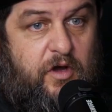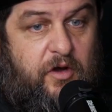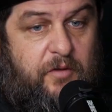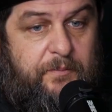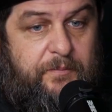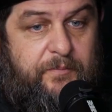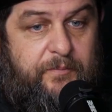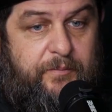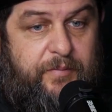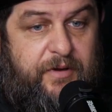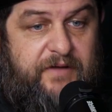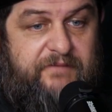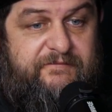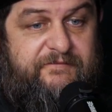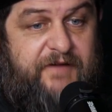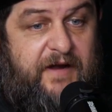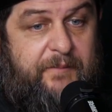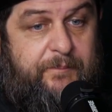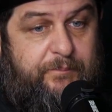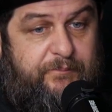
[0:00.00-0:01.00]
But
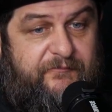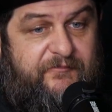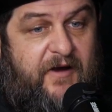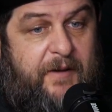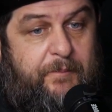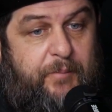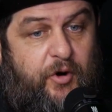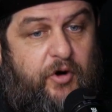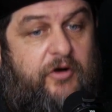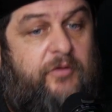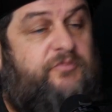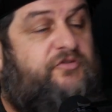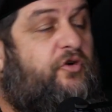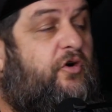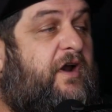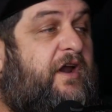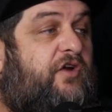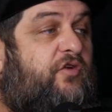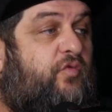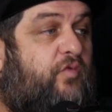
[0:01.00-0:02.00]
viburnums are
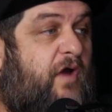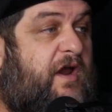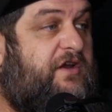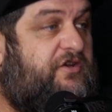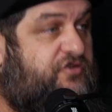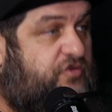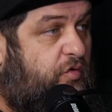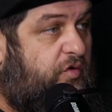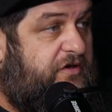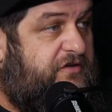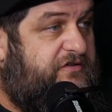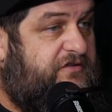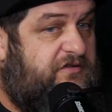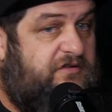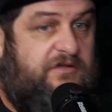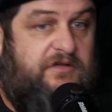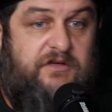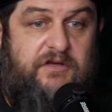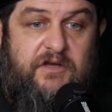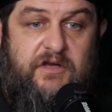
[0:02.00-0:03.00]
a great choice.
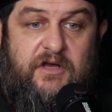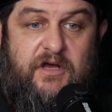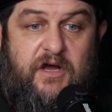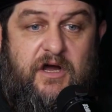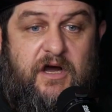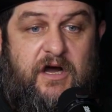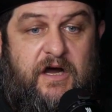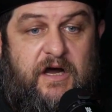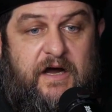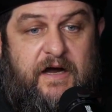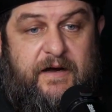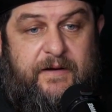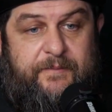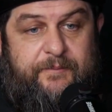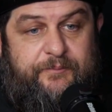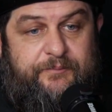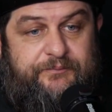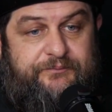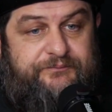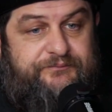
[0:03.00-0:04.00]
Uh,
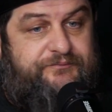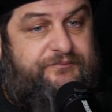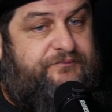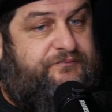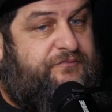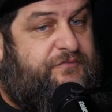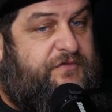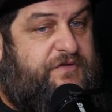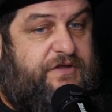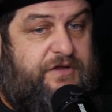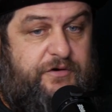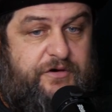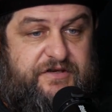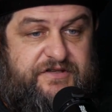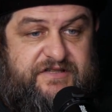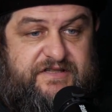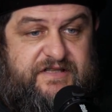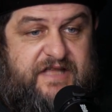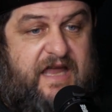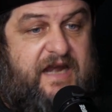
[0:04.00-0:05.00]
they're
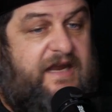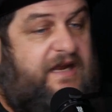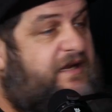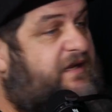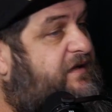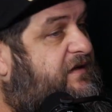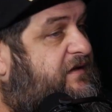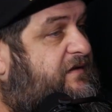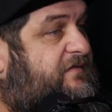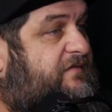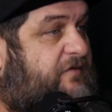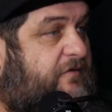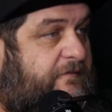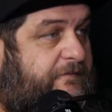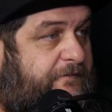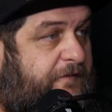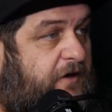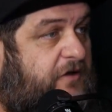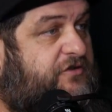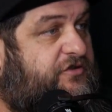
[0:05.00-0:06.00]
aesthetic, they're
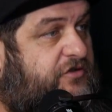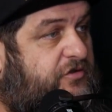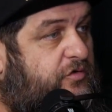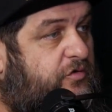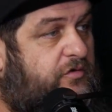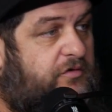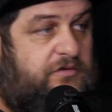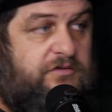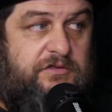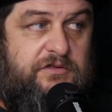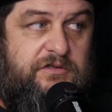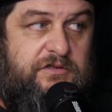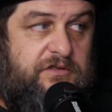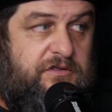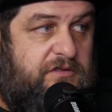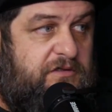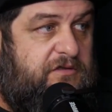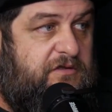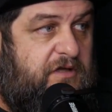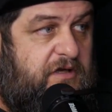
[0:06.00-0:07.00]
functional,
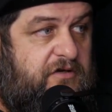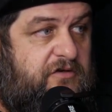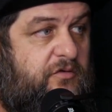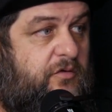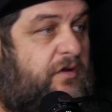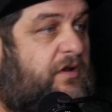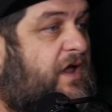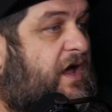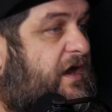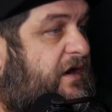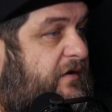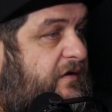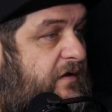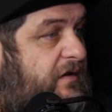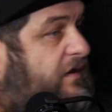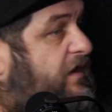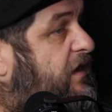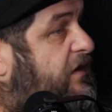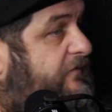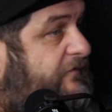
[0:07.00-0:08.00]
they do a lot of
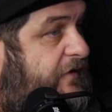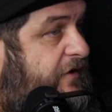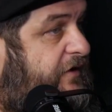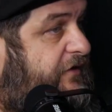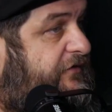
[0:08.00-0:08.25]
a lot of various